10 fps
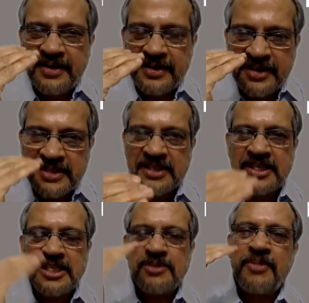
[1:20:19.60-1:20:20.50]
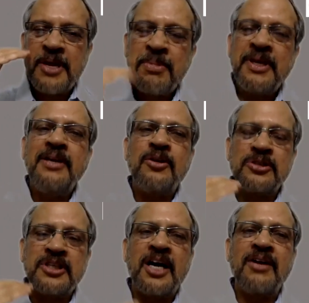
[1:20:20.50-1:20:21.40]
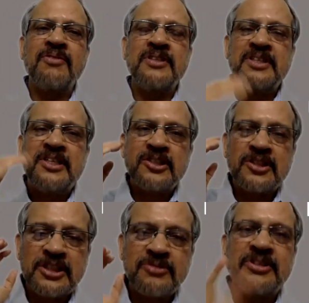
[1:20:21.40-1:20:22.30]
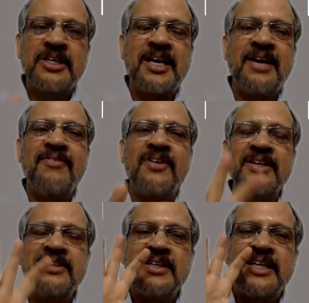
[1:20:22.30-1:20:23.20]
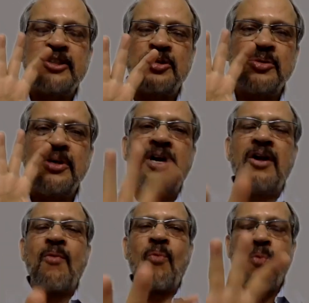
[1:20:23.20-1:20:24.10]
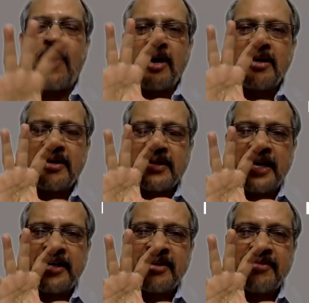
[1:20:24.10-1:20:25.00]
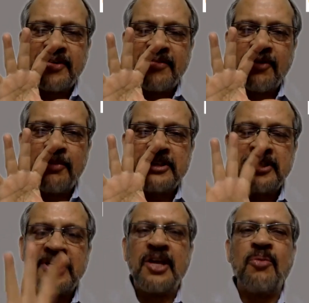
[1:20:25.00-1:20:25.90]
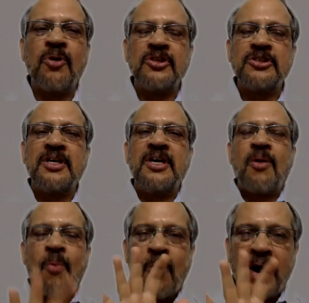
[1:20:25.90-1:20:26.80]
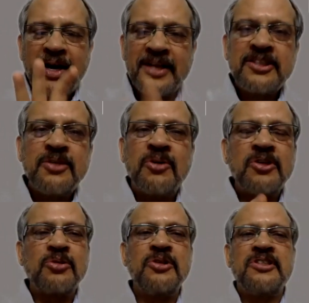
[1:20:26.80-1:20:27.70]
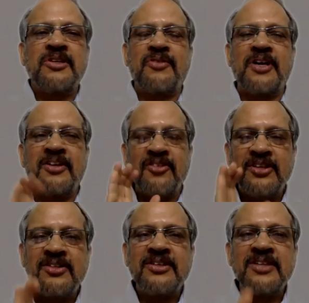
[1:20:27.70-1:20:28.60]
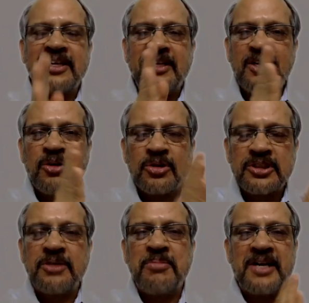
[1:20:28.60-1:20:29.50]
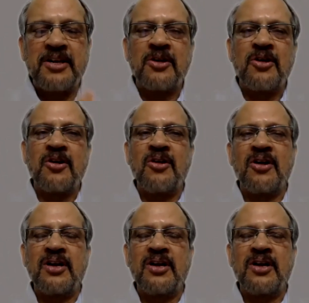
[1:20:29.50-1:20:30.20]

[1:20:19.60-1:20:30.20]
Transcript: Discuss, maybe to start with, discuss with the grandfather as to what kind of information he wants. Why does he want to interfere? Does he think that he knows it better or not?